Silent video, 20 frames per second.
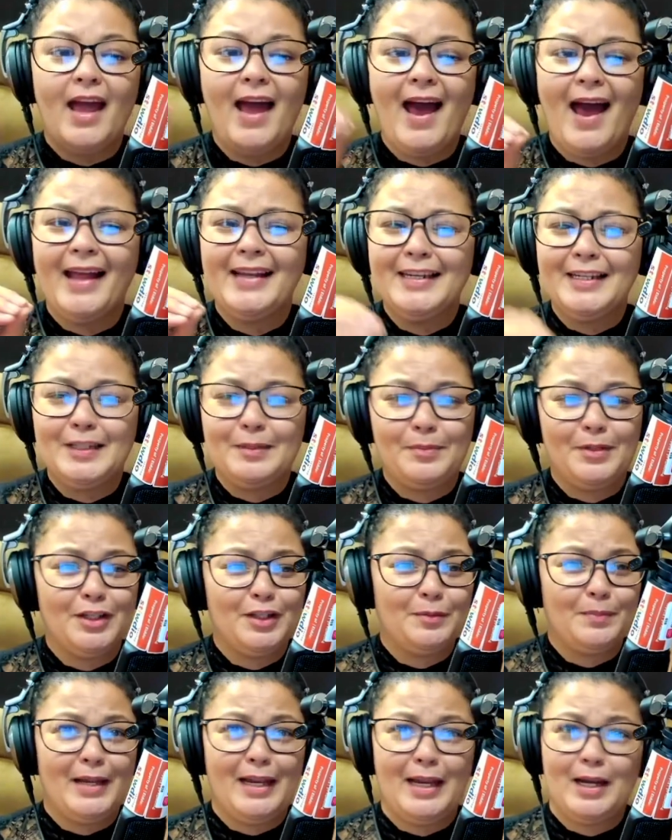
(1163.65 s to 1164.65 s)
and it's
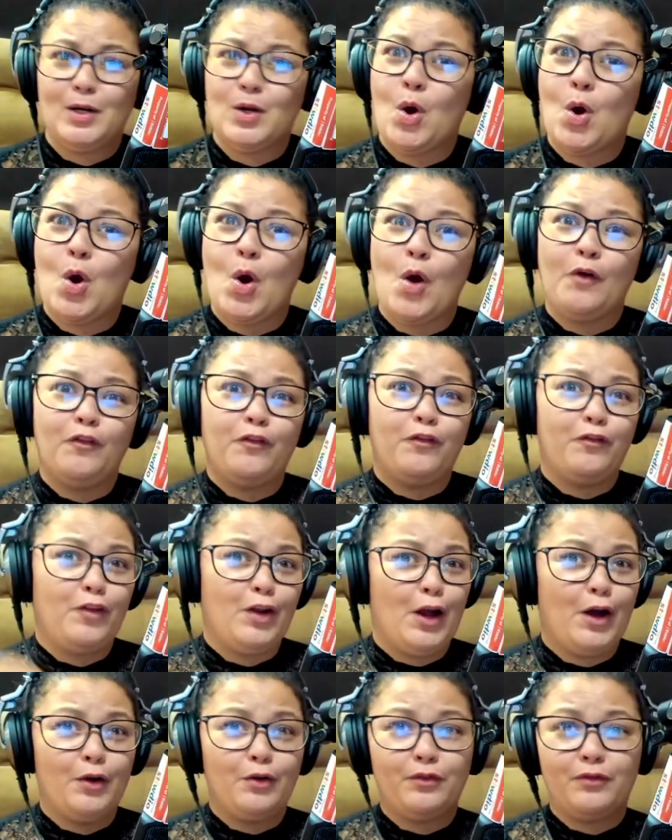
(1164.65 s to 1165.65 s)
just been
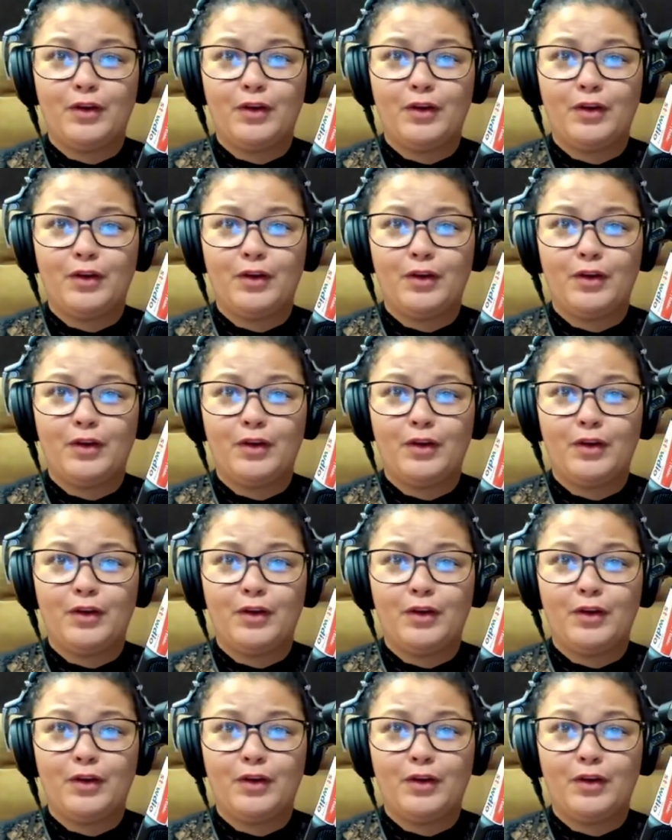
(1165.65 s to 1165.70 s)
flow.